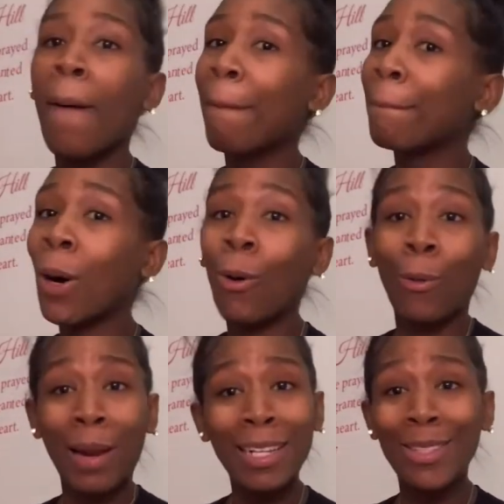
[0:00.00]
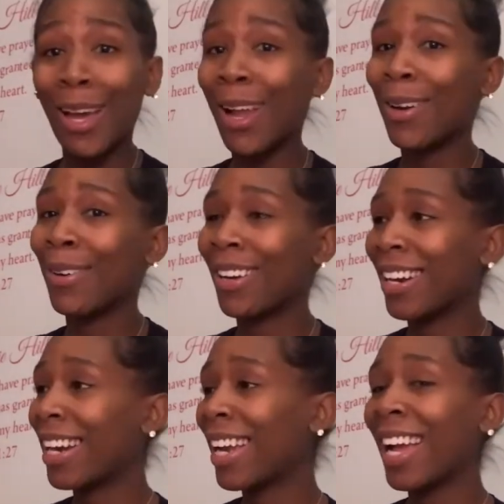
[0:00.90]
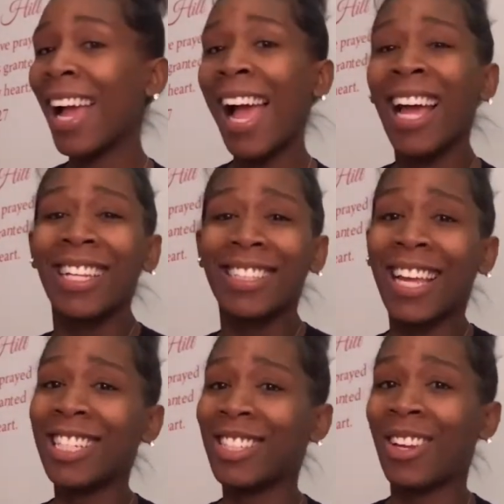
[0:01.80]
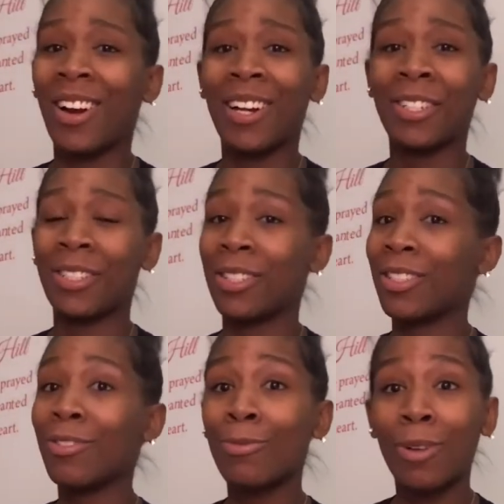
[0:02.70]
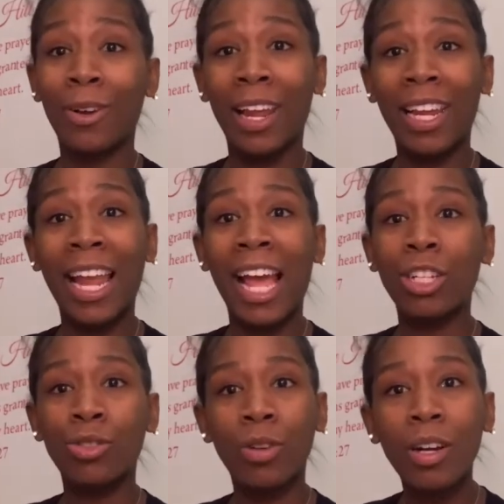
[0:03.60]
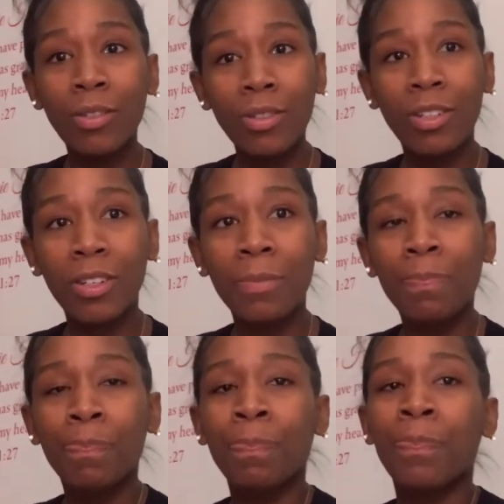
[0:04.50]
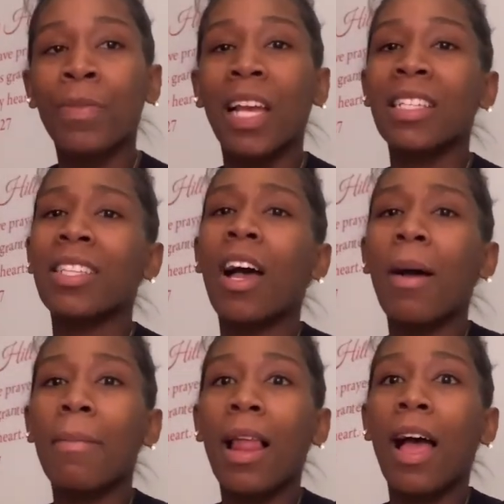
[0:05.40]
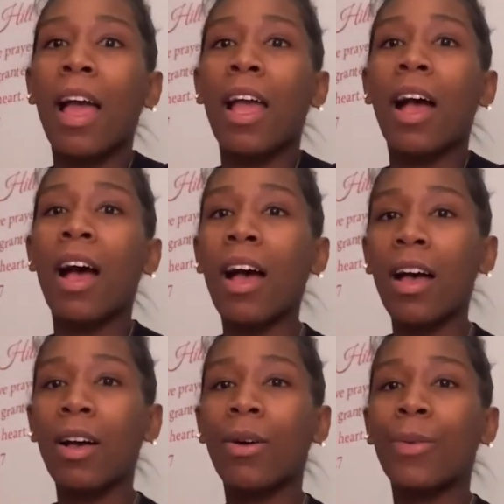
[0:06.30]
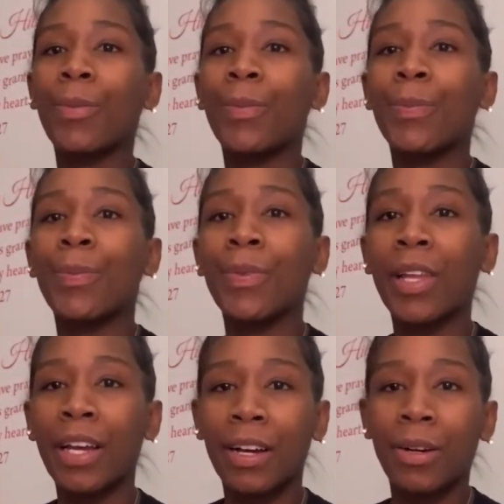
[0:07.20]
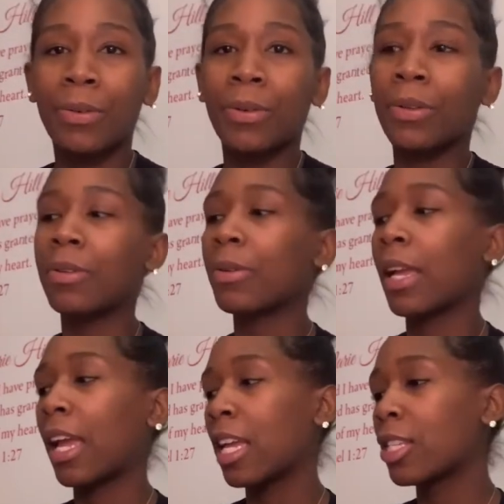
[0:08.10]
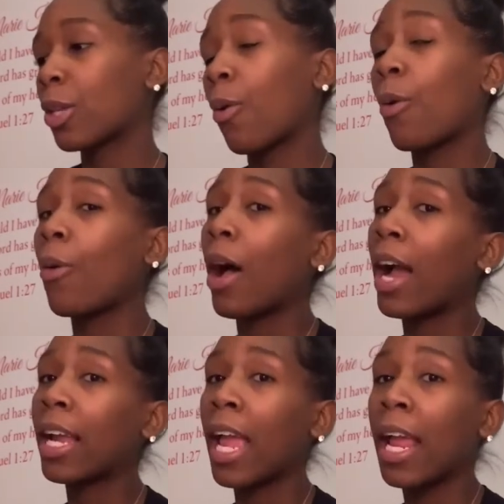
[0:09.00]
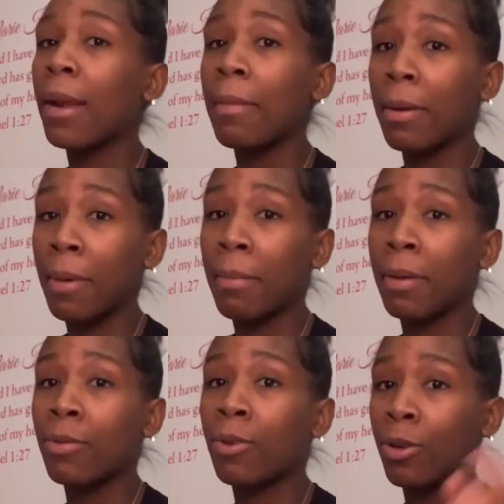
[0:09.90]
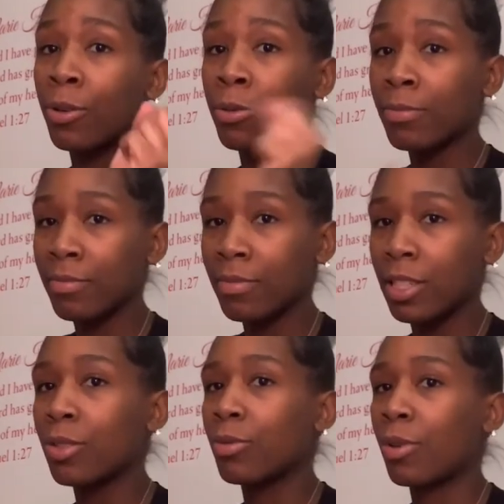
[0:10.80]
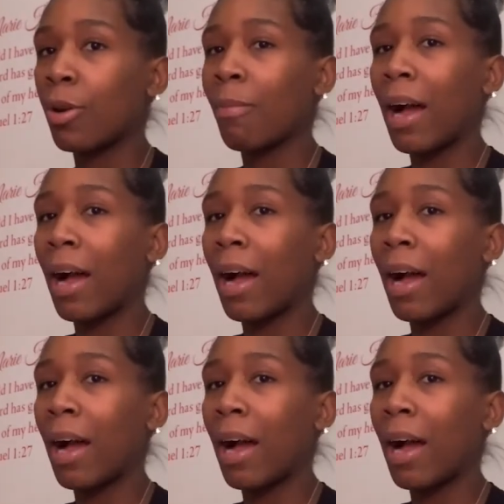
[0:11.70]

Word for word: Boom, they start they started you know they got stronger. So I'm like, oh no, okay. So I came in my baby room, this room.